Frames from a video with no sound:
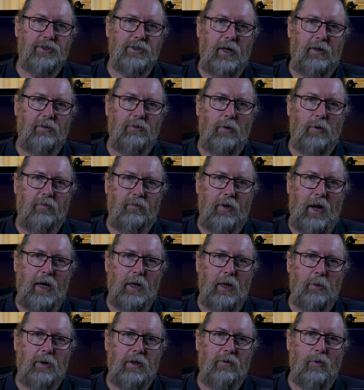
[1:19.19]
set to
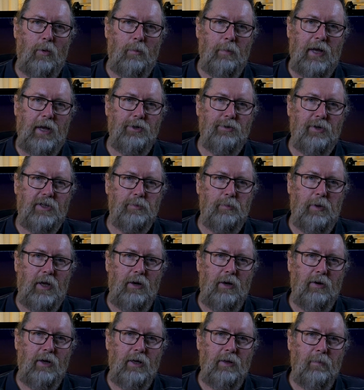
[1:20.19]
evaluative or matrix
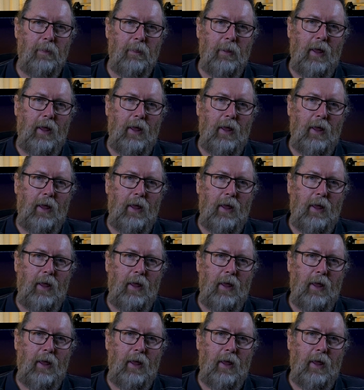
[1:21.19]
metering,